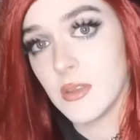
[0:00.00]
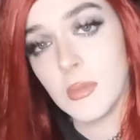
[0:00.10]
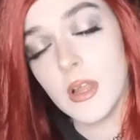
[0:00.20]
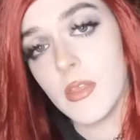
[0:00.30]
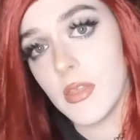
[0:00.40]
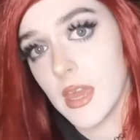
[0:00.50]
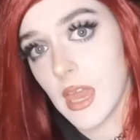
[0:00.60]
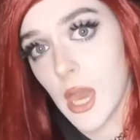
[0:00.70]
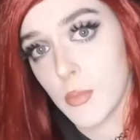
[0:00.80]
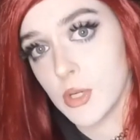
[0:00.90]
had a
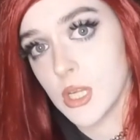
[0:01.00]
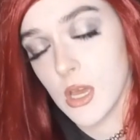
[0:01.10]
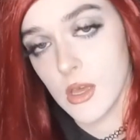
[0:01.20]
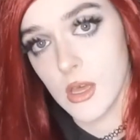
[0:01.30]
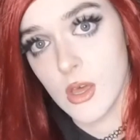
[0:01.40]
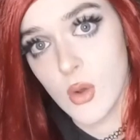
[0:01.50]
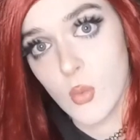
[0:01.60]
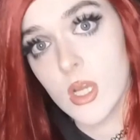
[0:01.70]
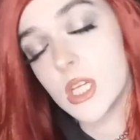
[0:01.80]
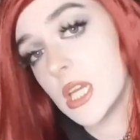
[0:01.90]
similar thing happen to
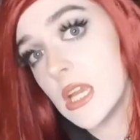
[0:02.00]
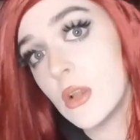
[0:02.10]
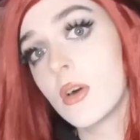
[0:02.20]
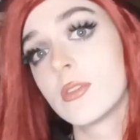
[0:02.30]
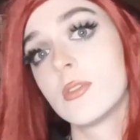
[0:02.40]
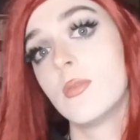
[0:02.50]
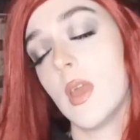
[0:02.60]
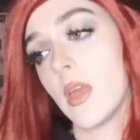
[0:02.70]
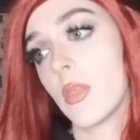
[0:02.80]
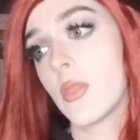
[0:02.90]
her where she
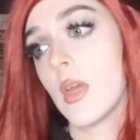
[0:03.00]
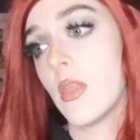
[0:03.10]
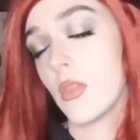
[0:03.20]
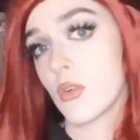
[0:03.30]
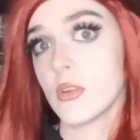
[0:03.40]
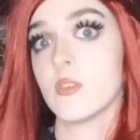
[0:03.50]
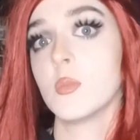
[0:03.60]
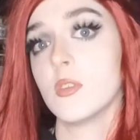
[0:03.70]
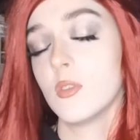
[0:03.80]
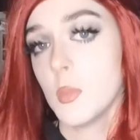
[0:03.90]
lost faith
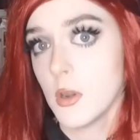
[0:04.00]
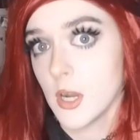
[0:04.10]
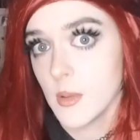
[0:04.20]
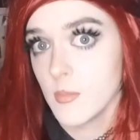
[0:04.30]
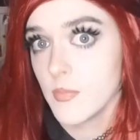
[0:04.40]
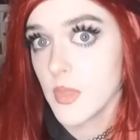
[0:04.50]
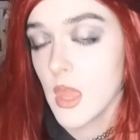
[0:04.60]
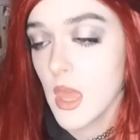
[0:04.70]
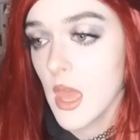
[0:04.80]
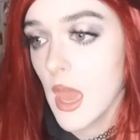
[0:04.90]
in the Christmas
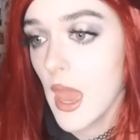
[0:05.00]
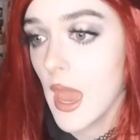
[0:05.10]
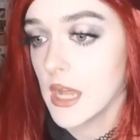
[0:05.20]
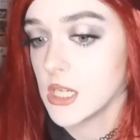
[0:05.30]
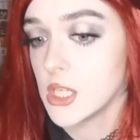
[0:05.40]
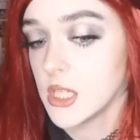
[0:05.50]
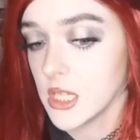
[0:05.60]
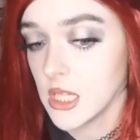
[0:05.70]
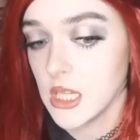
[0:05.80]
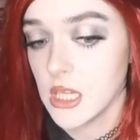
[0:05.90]
spirit
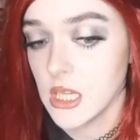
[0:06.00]
and